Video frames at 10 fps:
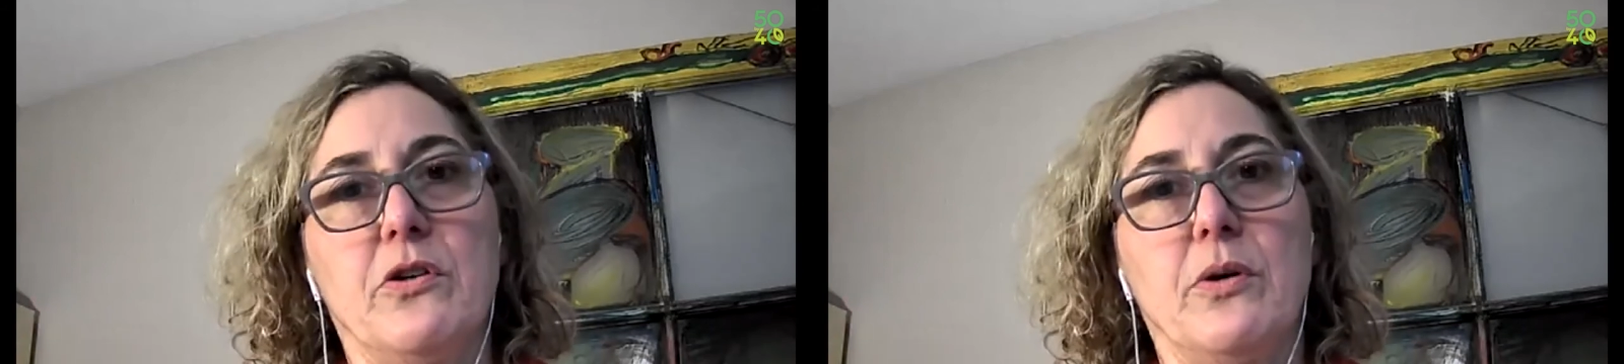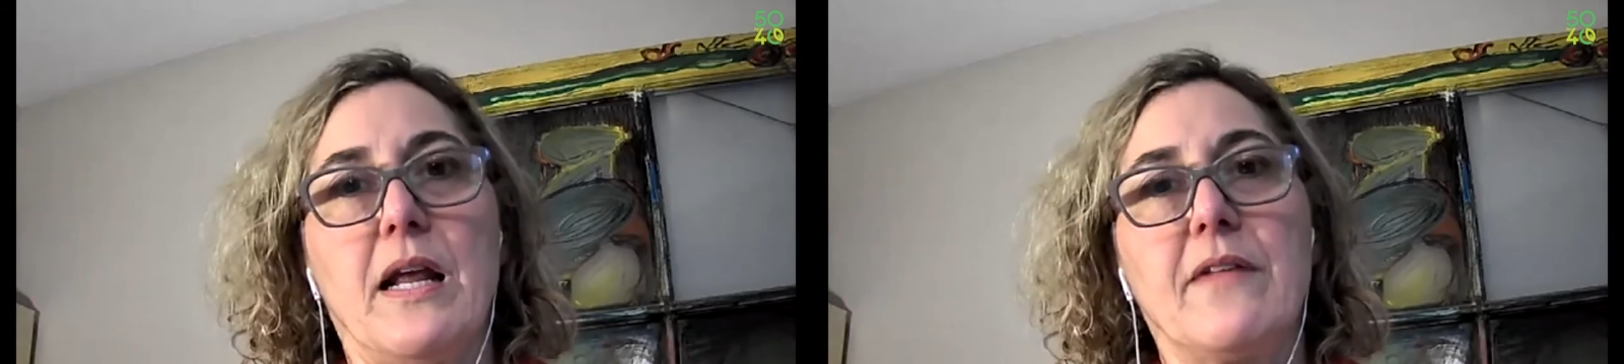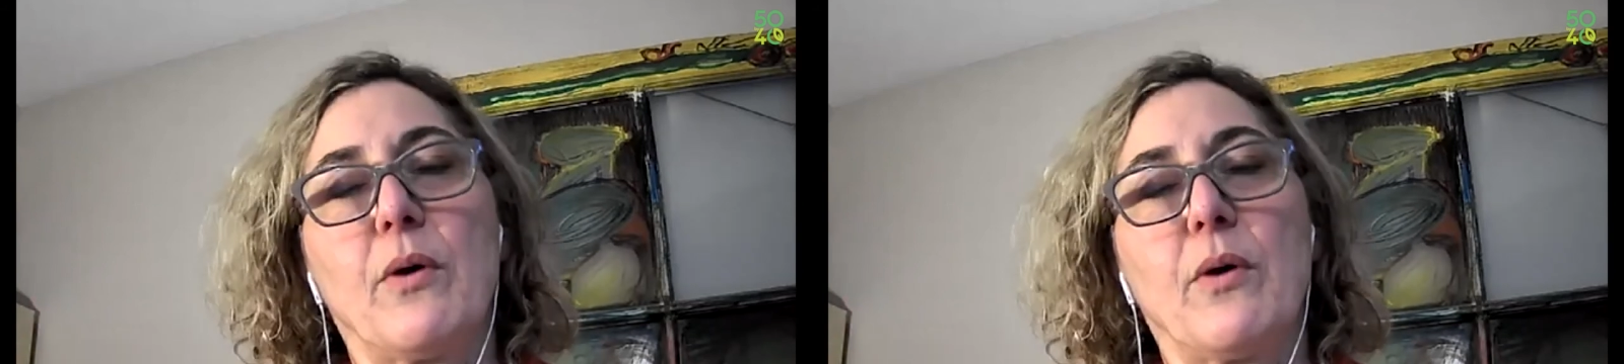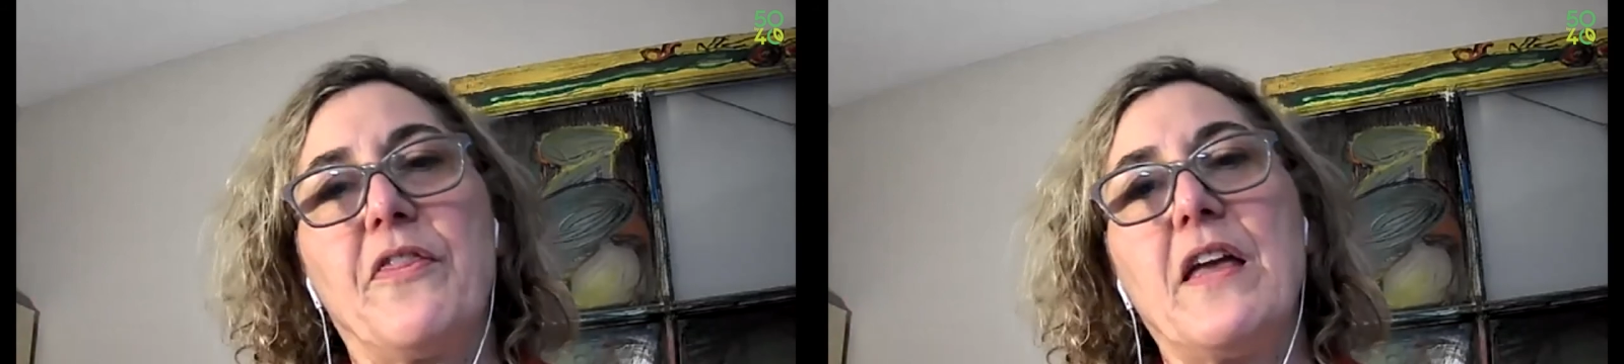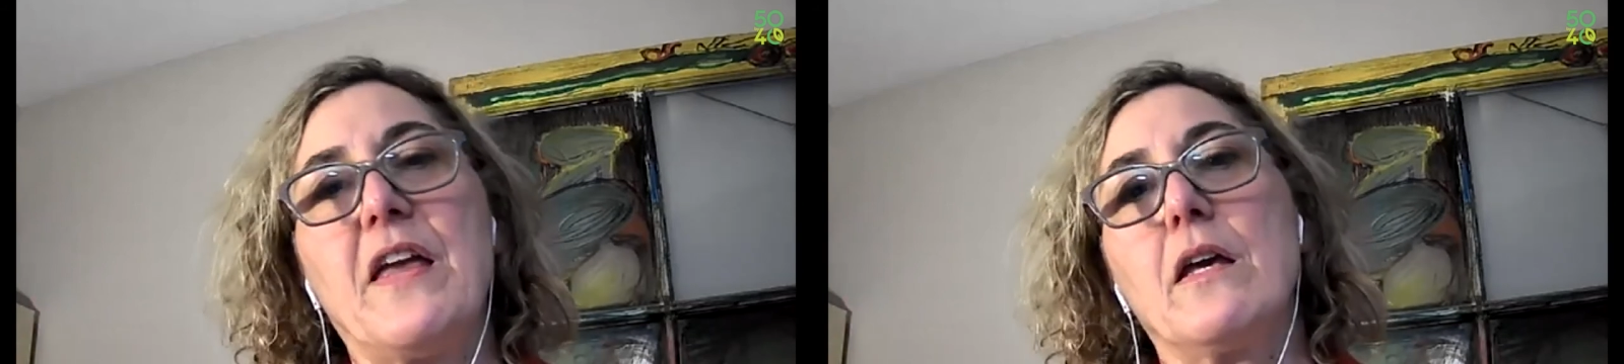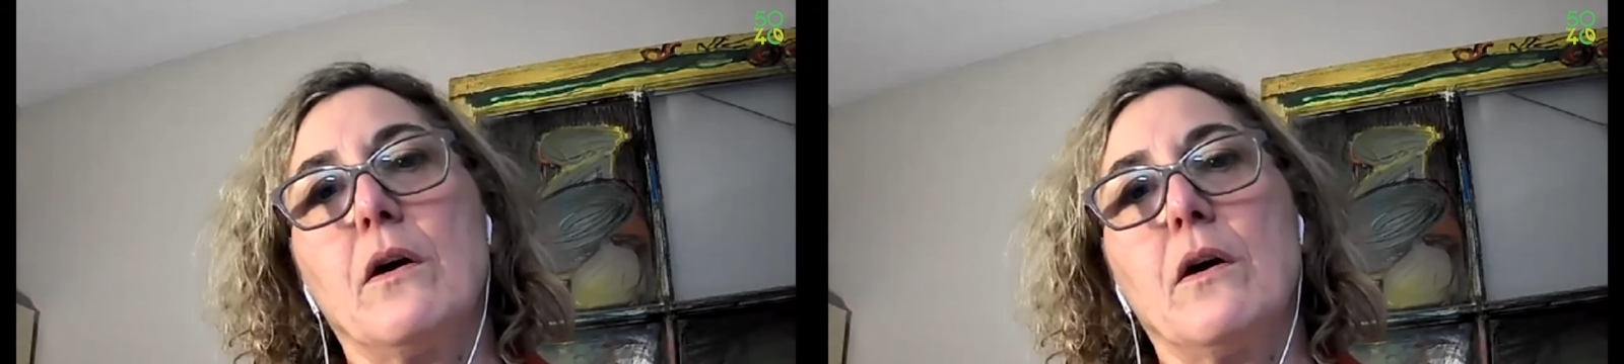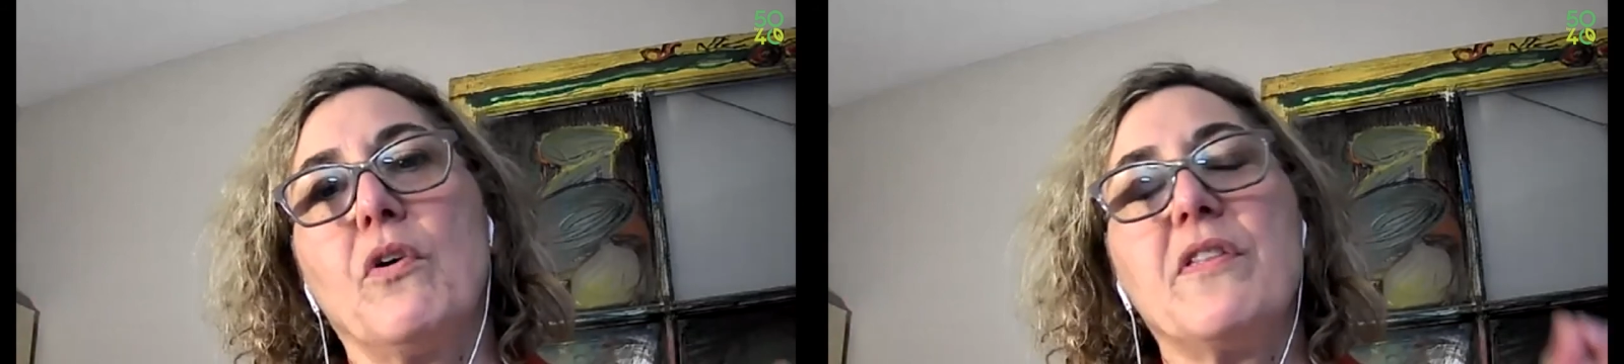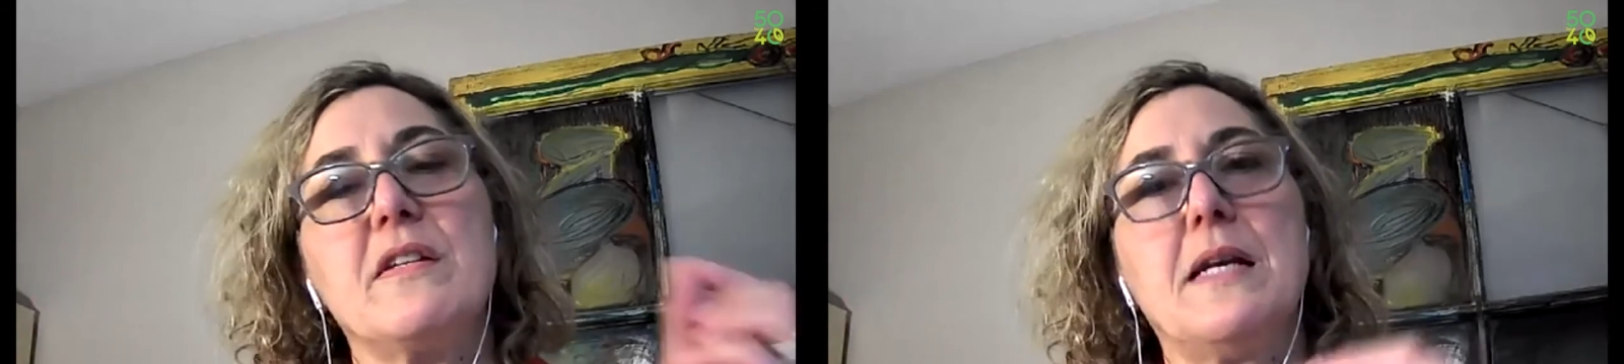And so I think with a
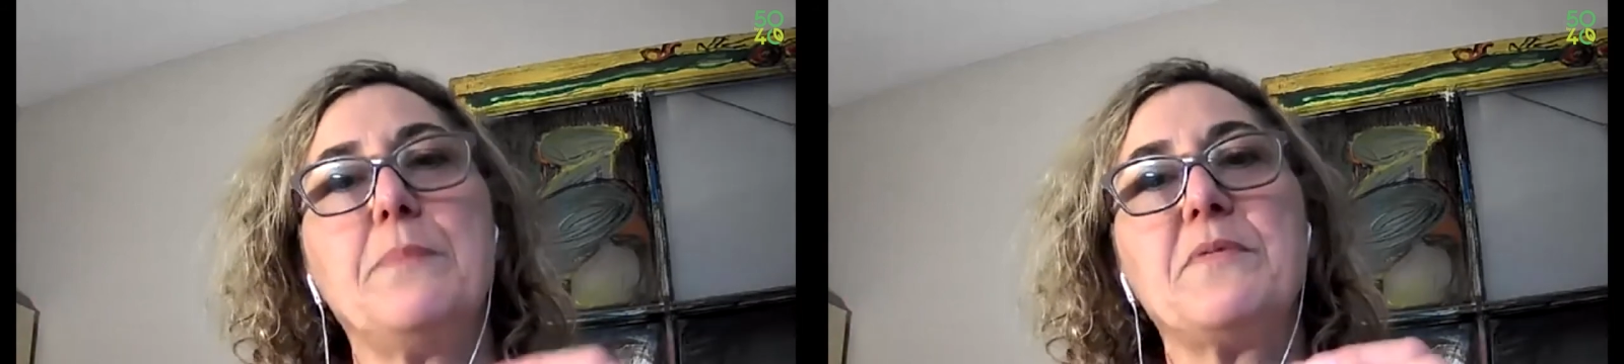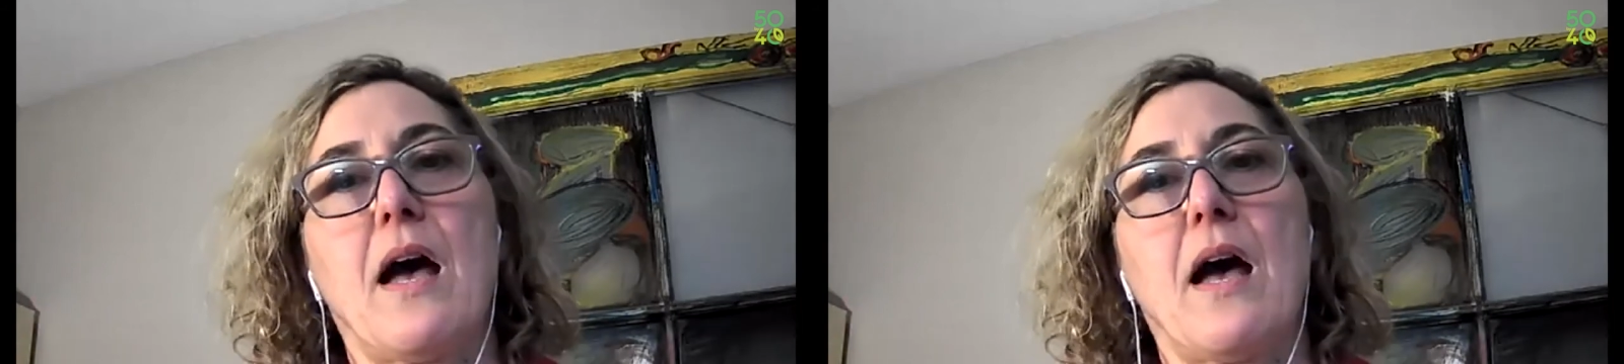deep dive,